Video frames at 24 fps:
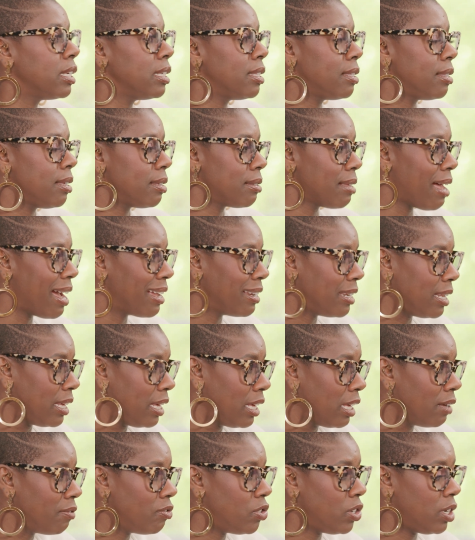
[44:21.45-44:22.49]
it's this
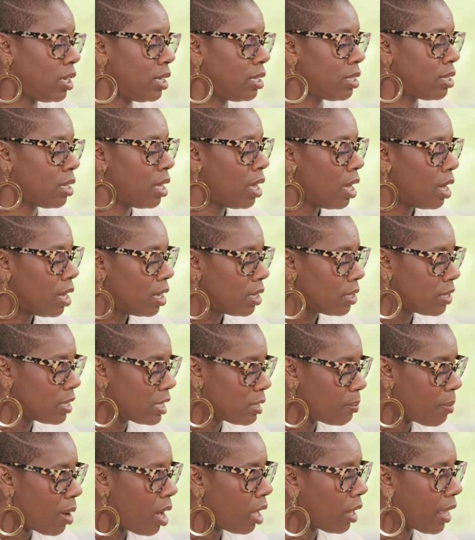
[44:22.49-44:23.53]
idea of just
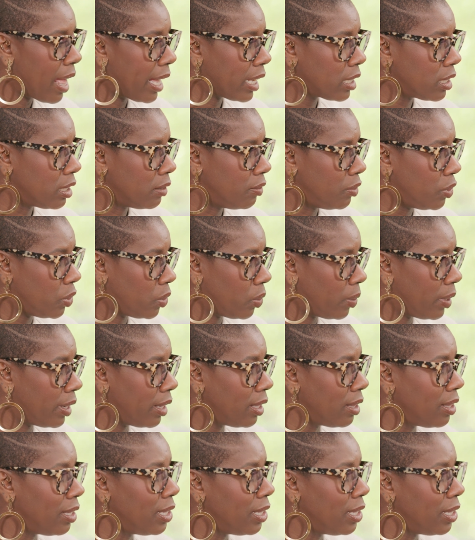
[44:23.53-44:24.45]
Small acts of joy,